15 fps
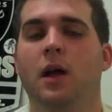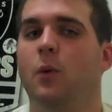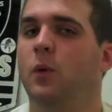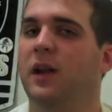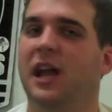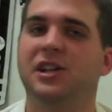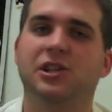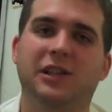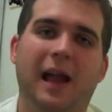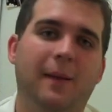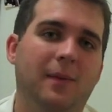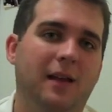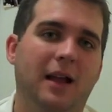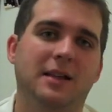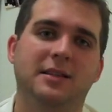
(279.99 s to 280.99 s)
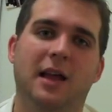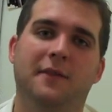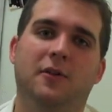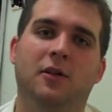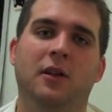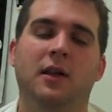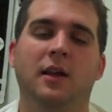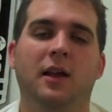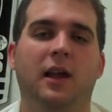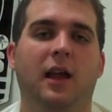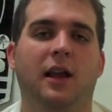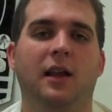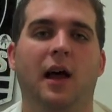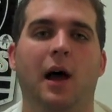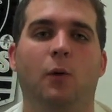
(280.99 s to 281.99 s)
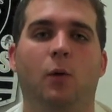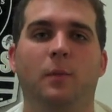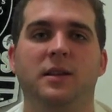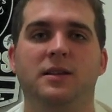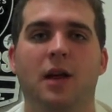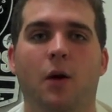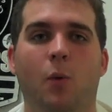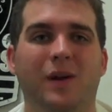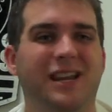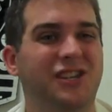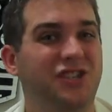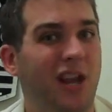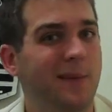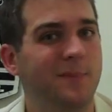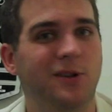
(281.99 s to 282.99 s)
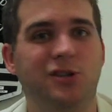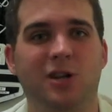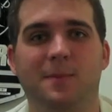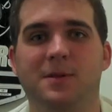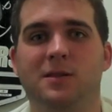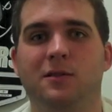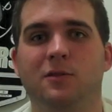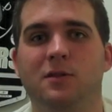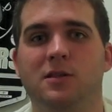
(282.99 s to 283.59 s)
We'll get your game to the next level, and we'll be starting winning championships soon.